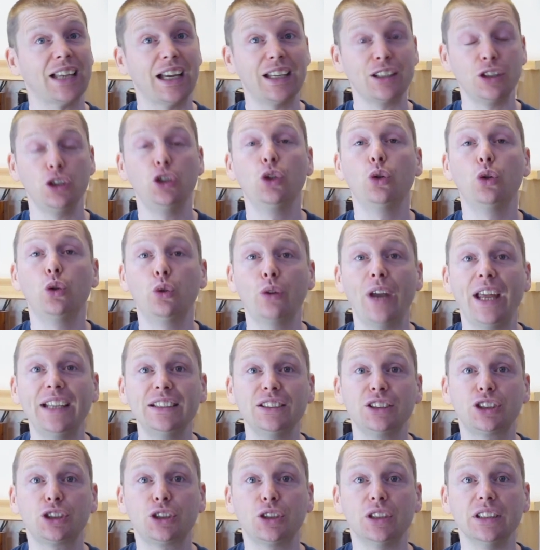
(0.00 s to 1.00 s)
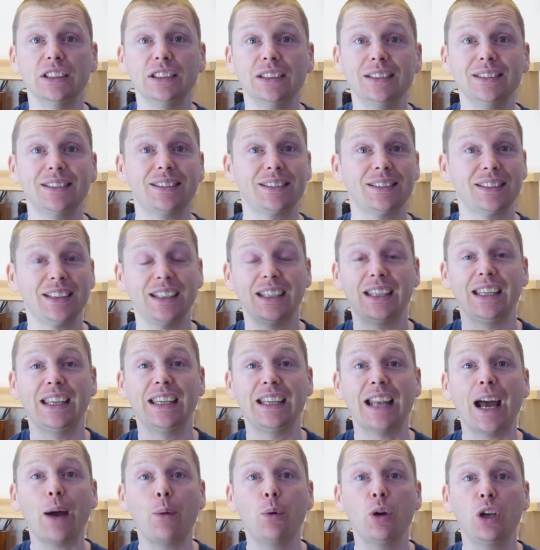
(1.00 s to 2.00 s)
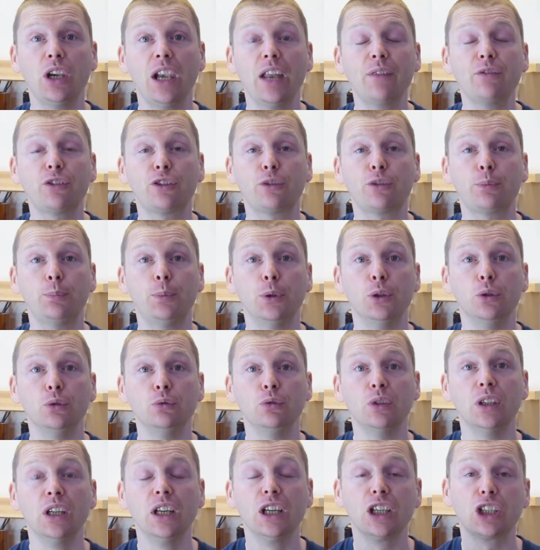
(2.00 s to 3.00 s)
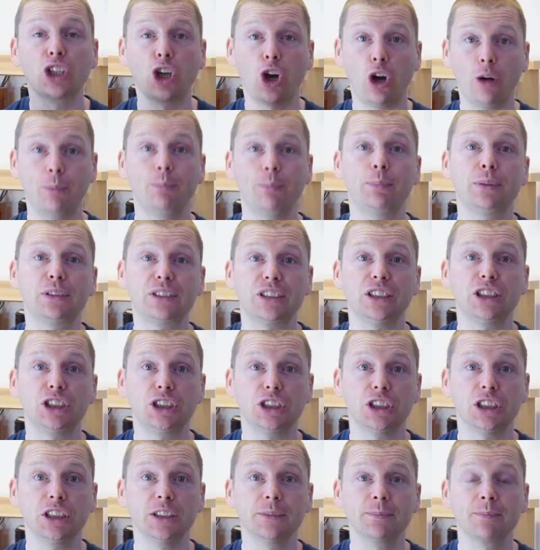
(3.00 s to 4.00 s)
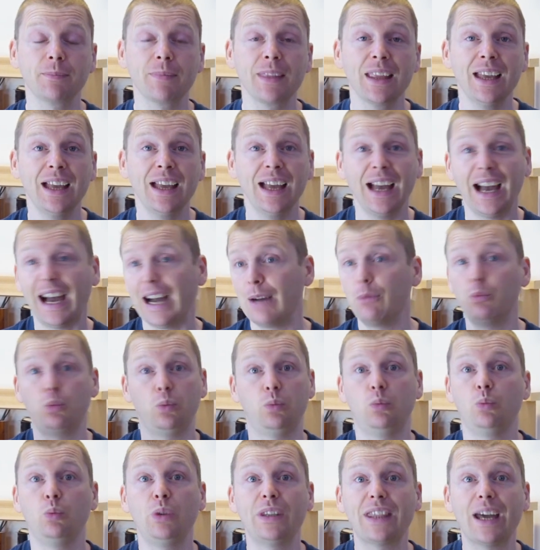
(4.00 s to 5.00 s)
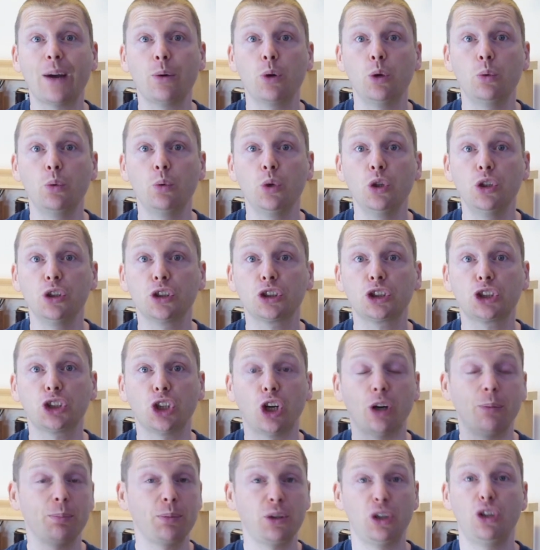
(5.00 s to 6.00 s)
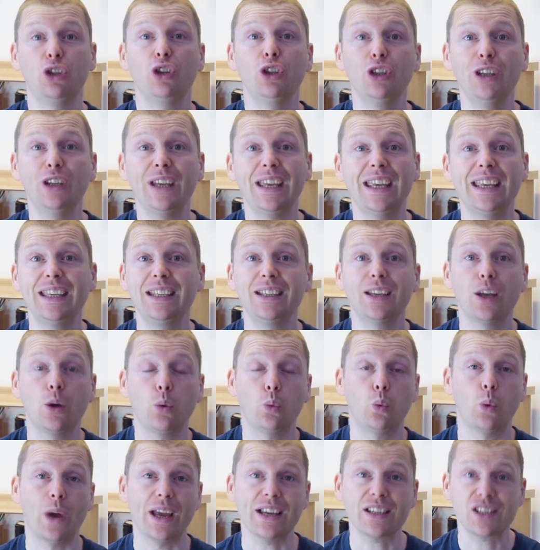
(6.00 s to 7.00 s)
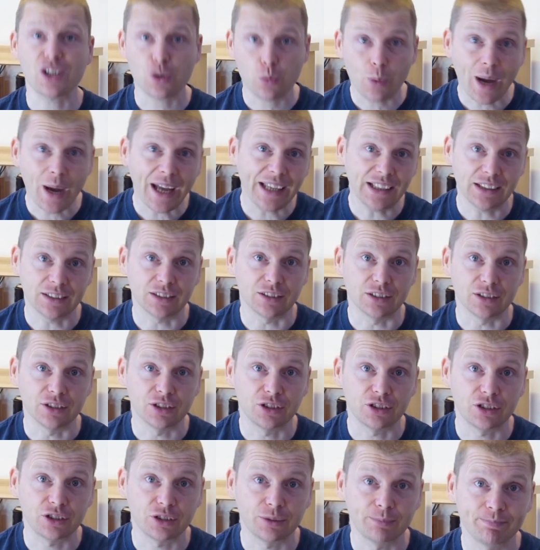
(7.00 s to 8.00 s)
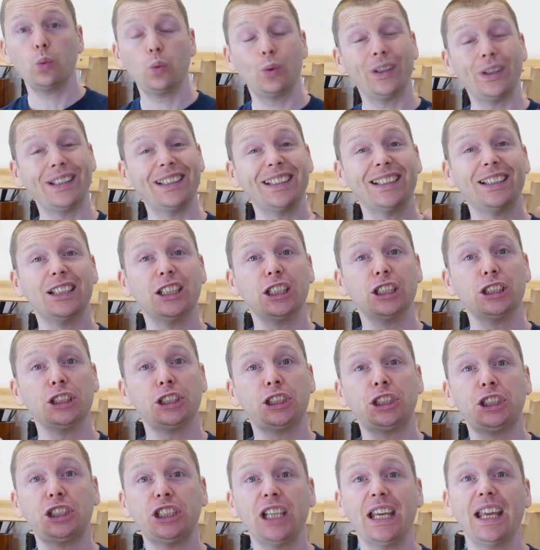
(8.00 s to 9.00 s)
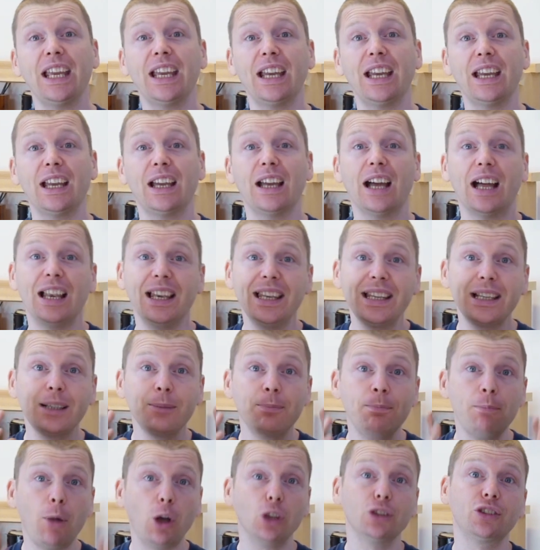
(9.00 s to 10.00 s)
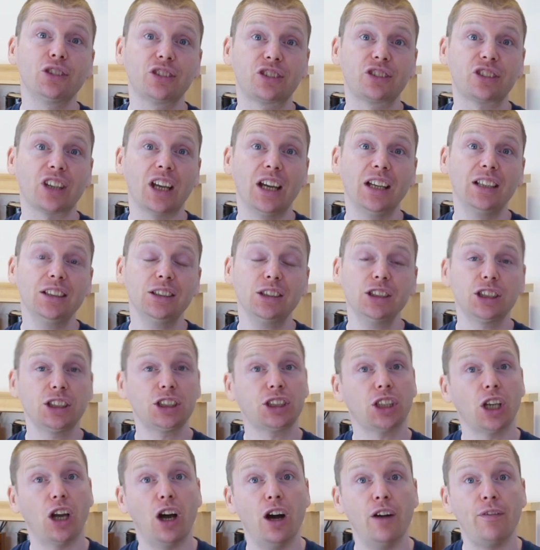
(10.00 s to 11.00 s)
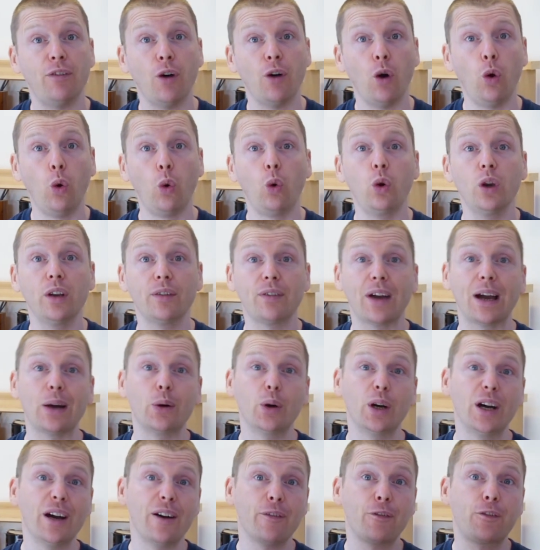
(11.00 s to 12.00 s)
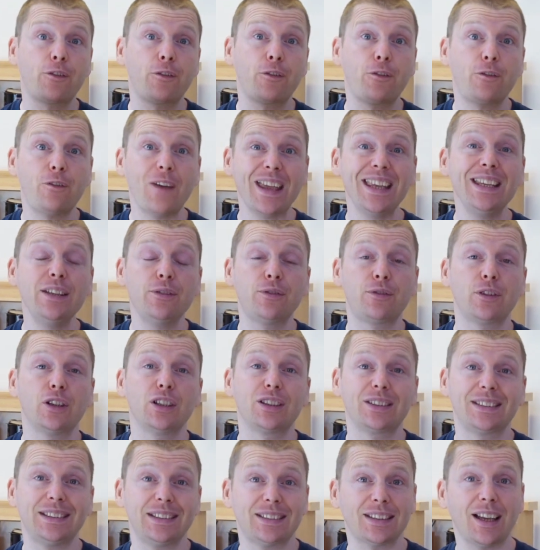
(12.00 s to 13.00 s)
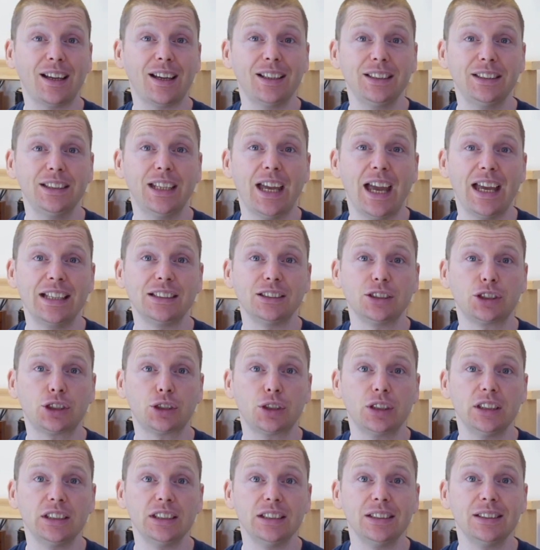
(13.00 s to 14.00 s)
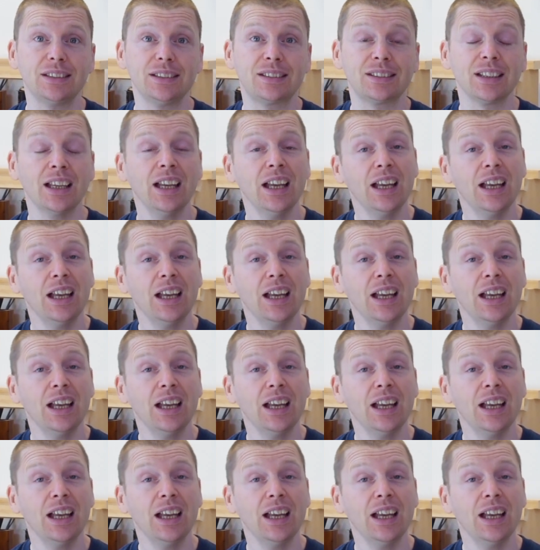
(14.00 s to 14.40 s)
and your entries in our Love Spoon competition and with our workshop here in West Wales. We're going to share a little montage of all of our favourite design entries